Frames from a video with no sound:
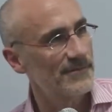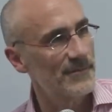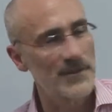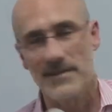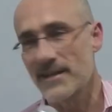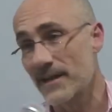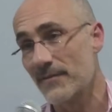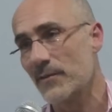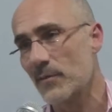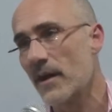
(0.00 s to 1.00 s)
which is kind of
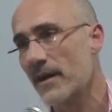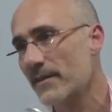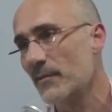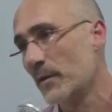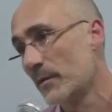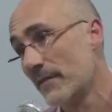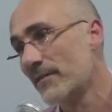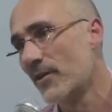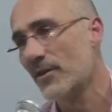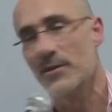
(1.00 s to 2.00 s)
ironic that we would have an
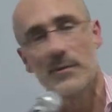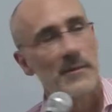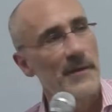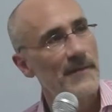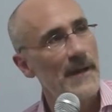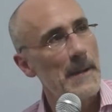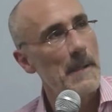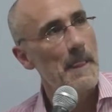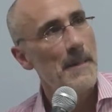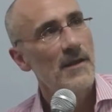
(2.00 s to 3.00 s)
argument about that.
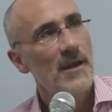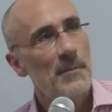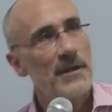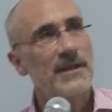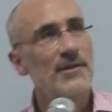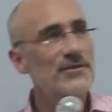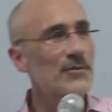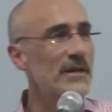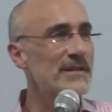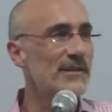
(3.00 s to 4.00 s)
But here's the
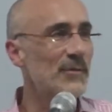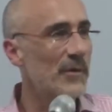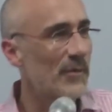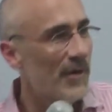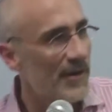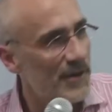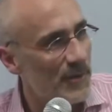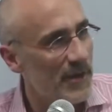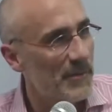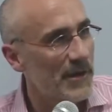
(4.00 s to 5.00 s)
reason that we were
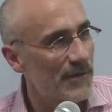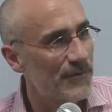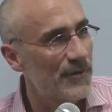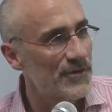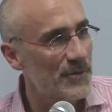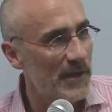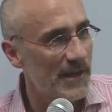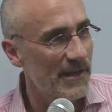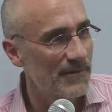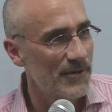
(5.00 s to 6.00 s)
arguing about our first
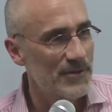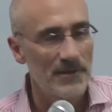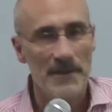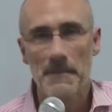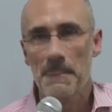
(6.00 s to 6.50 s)
wedding anniversary.